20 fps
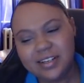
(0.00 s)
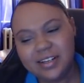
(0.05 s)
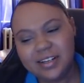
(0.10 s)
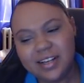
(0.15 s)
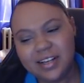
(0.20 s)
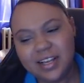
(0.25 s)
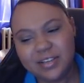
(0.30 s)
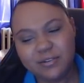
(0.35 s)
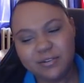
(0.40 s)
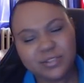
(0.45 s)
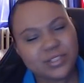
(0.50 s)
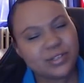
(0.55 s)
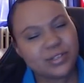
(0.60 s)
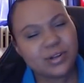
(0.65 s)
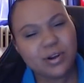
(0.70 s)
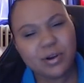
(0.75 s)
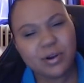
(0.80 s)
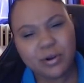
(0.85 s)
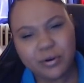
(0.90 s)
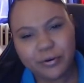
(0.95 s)
I used to
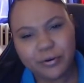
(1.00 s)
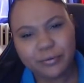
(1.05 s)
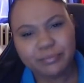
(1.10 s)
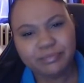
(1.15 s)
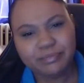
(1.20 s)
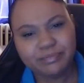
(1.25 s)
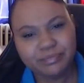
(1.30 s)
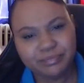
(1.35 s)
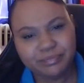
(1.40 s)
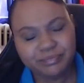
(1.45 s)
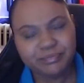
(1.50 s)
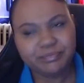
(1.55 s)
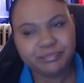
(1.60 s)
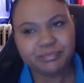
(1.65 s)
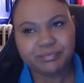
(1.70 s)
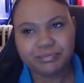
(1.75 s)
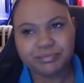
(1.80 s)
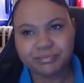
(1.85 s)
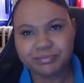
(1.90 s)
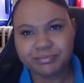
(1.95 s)
go home,
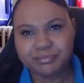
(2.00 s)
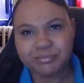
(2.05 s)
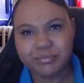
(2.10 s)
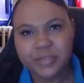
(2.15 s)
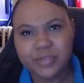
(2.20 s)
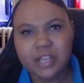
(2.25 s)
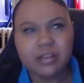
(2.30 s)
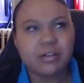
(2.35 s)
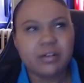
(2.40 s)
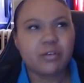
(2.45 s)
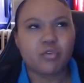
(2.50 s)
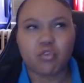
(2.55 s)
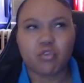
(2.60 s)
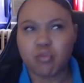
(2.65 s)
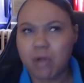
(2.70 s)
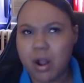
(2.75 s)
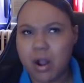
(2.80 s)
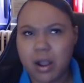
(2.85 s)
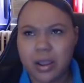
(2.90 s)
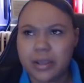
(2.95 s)

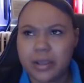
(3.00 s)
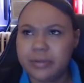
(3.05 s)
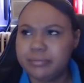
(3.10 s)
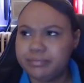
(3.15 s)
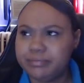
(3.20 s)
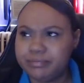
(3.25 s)
cry,